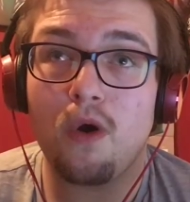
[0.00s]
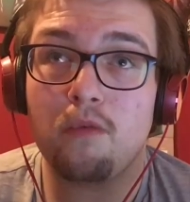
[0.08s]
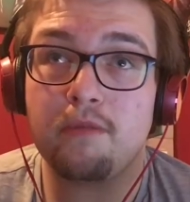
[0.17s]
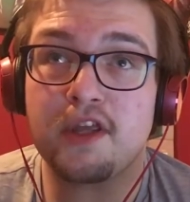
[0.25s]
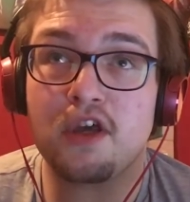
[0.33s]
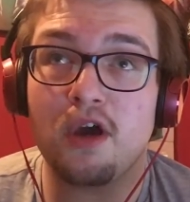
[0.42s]

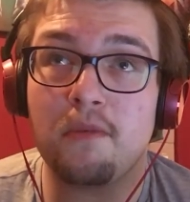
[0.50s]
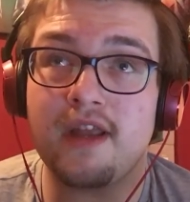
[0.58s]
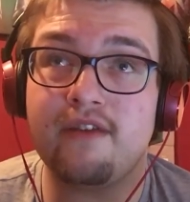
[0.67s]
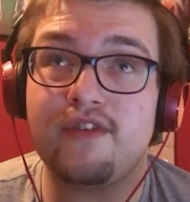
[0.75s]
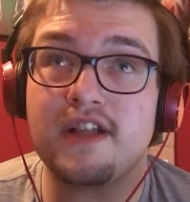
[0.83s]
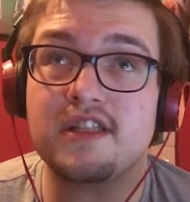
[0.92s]
Become
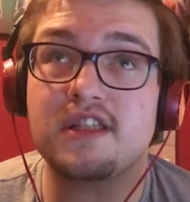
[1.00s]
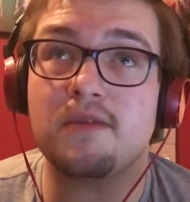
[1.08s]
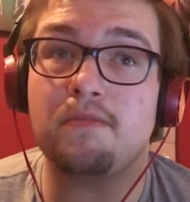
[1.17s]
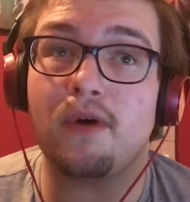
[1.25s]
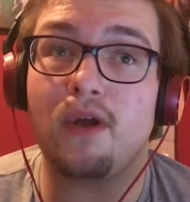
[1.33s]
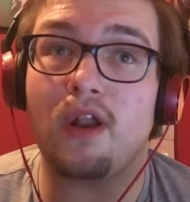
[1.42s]

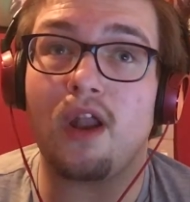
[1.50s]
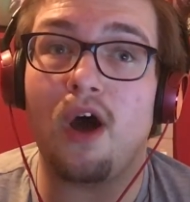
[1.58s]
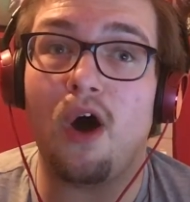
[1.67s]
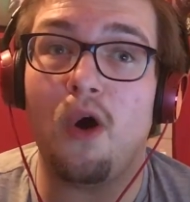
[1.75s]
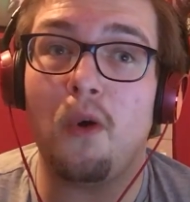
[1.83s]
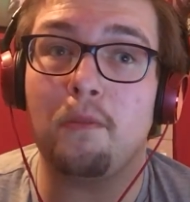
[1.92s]
invincible.
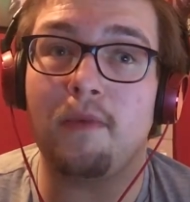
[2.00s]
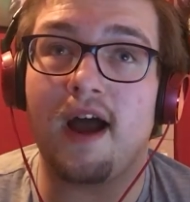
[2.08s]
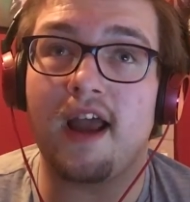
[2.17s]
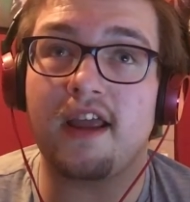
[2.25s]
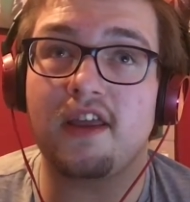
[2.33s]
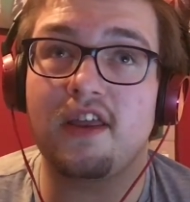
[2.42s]
Oh
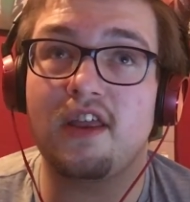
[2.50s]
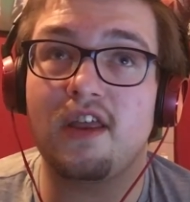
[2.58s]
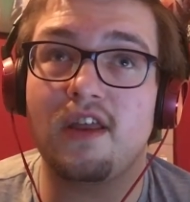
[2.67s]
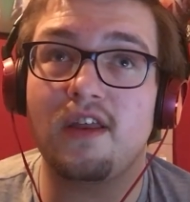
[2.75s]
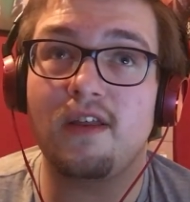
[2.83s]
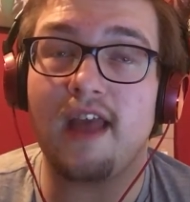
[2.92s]
my...
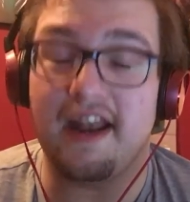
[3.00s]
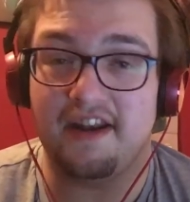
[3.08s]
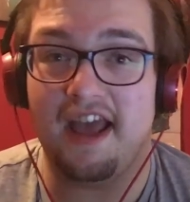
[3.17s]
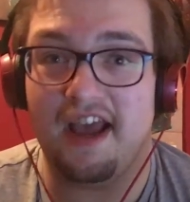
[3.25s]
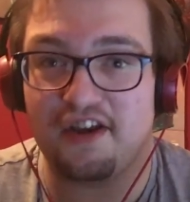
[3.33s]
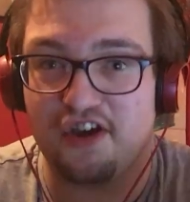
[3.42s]
And
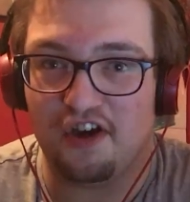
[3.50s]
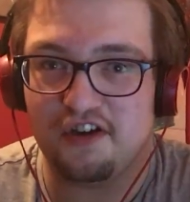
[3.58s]
haircut.